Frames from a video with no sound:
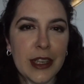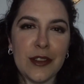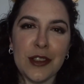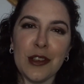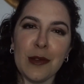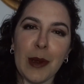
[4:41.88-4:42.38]
have
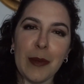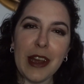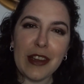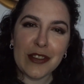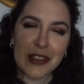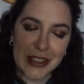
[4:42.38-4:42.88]
to turn my
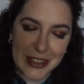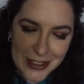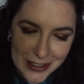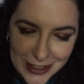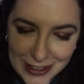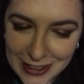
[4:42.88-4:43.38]
back for this.
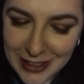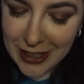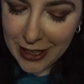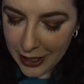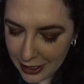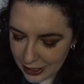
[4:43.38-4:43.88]

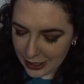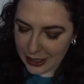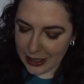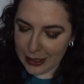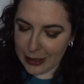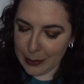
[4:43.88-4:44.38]

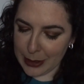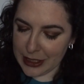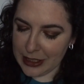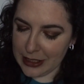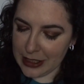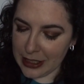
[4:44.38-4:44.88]
My
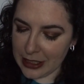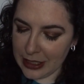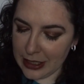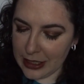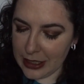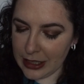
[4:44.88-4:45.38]

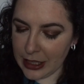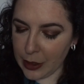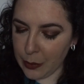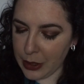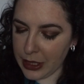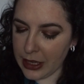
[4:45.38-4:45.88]
Stila
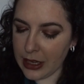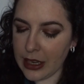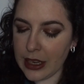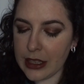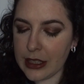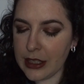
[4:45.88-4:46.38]
Liquid
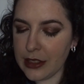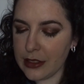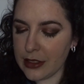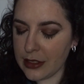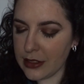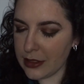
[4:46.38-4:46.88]
Glitter.
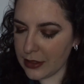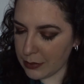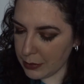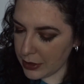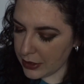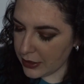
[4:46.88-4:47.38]

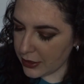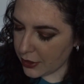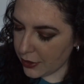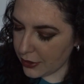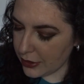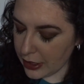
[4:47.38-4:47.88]
What is this
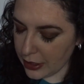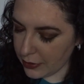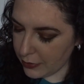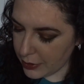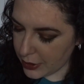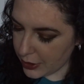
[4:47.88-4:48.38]
called? I
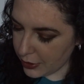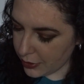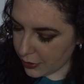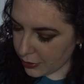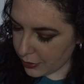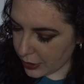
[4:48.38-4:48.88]
still
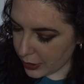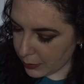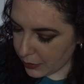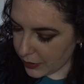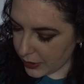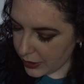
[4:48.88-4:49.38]
don't know the name
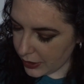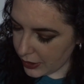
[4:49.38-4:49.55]
of it.